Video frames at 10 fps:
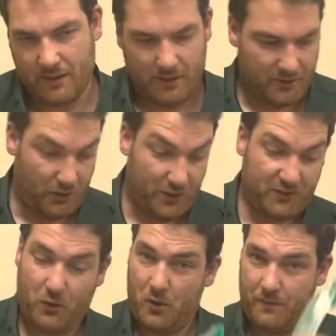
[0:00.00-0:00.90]
Size
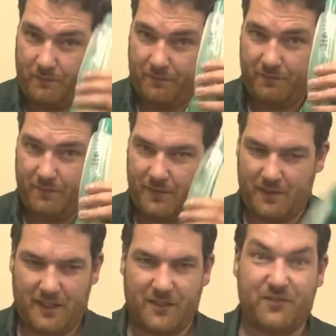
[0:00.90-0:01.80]
4
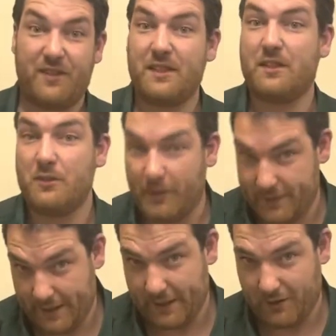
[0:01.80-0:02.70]
is 50 to 90
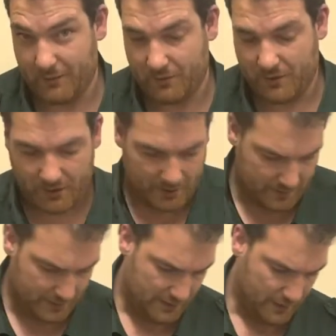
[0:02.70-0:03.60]
kilograms,
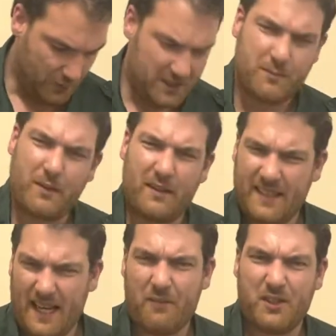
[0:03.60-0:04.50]
which is the
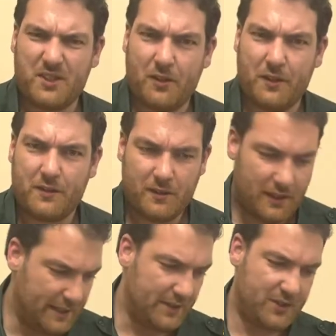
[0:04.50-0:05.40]
average size. And
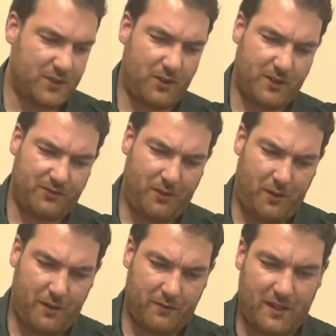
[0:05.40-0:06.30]
then size
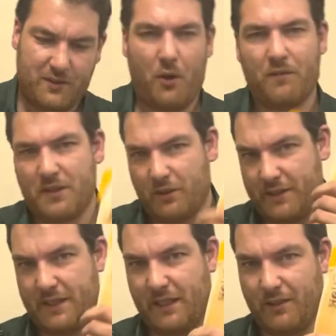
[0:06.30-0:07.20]
5 is over
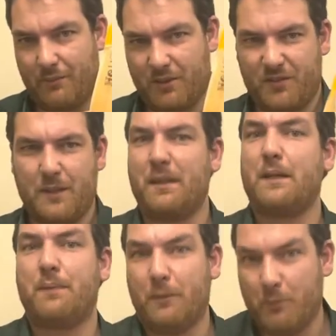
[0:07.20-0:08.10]
90 kilograms for the bigger
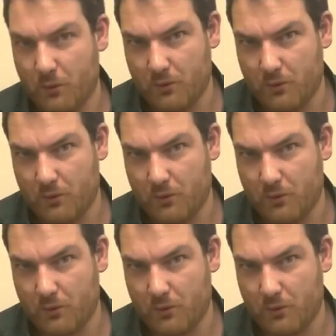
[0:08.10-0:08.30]
people.